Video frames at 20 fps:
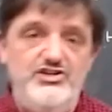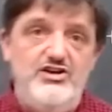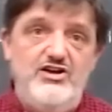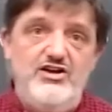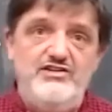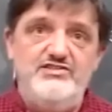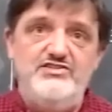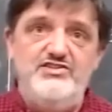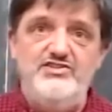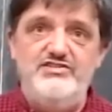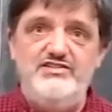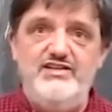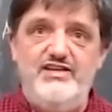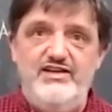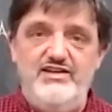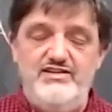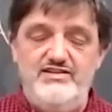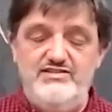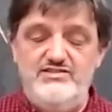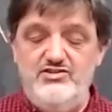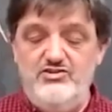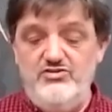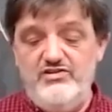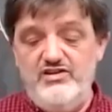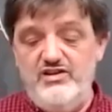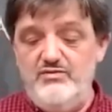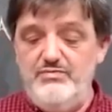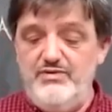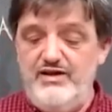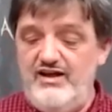she also says,
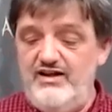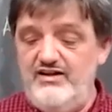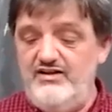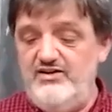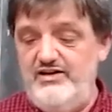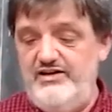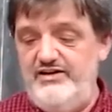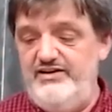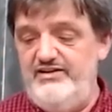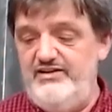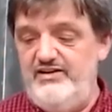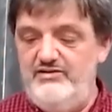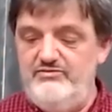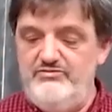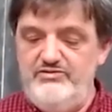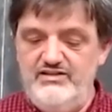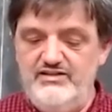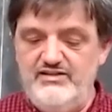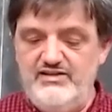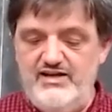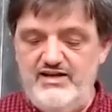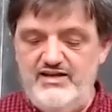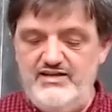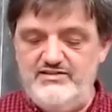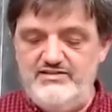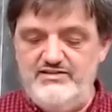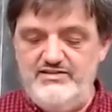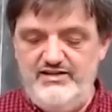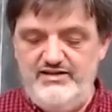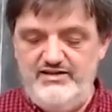looking back on it, I
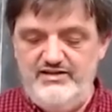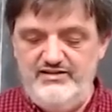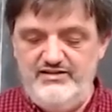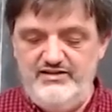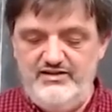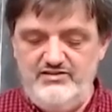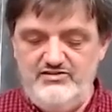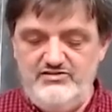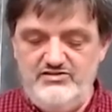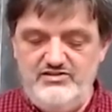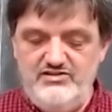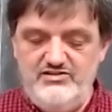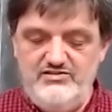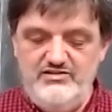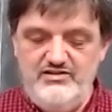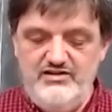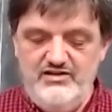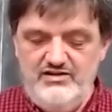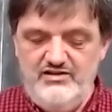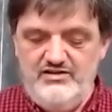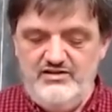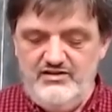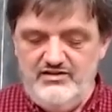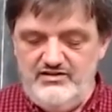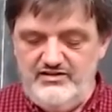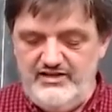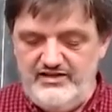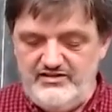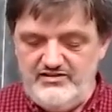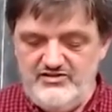realized that in the
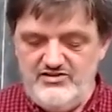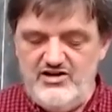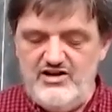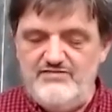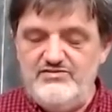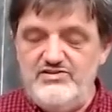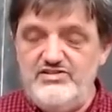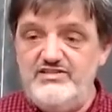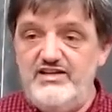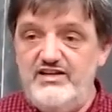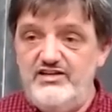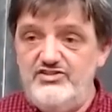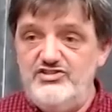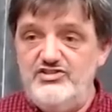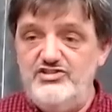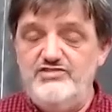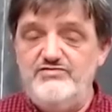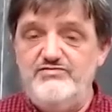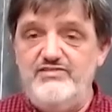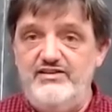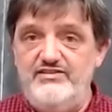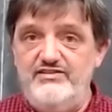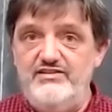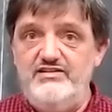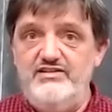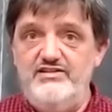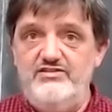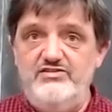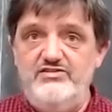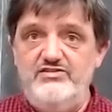like conversations around
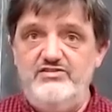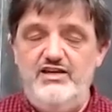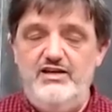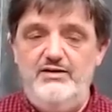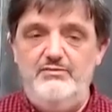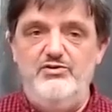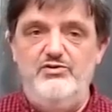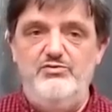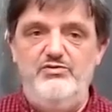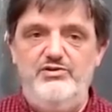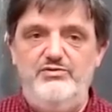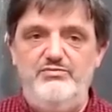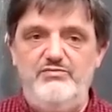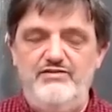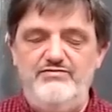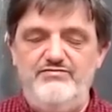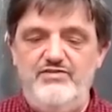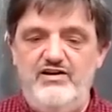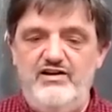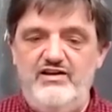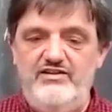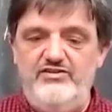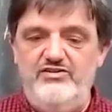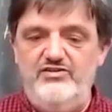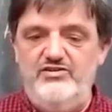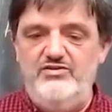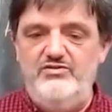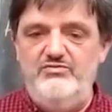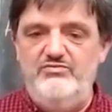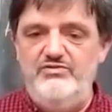the dinner table with my
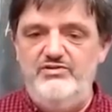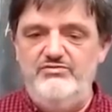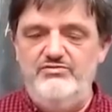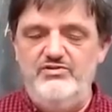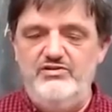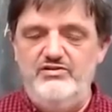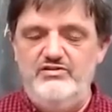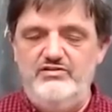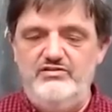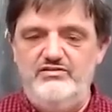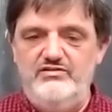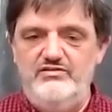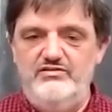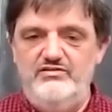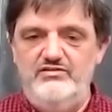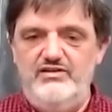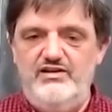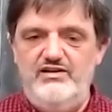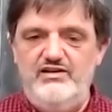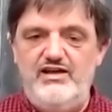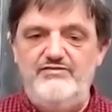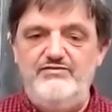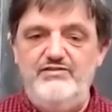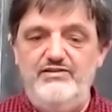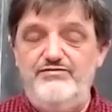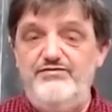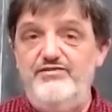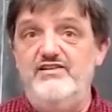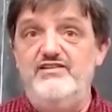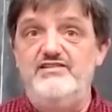father, we were
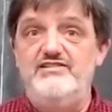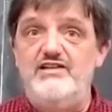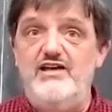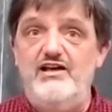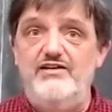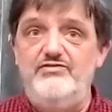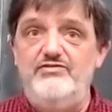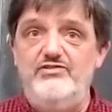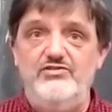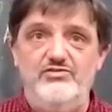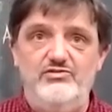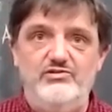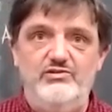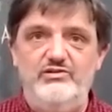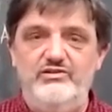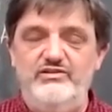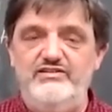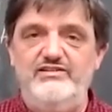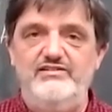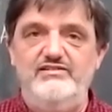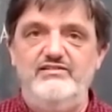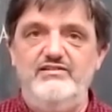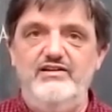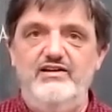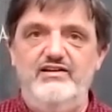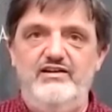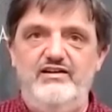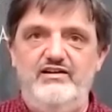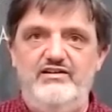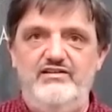having philosophical
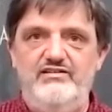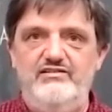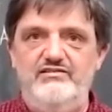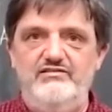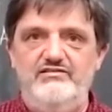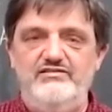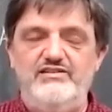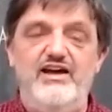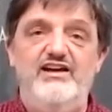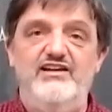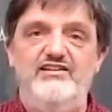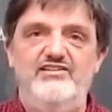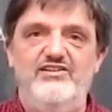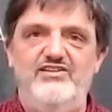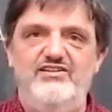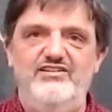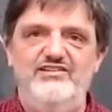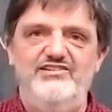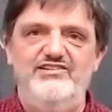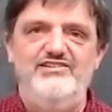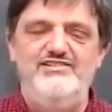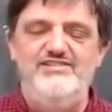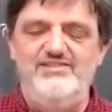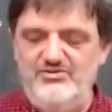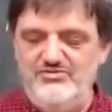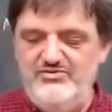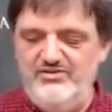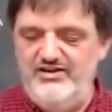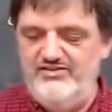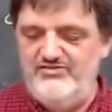uh, dialogues
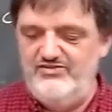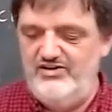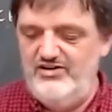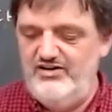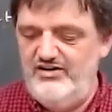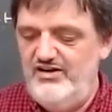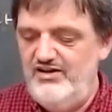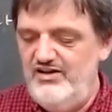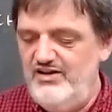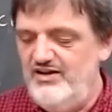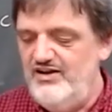or whatever.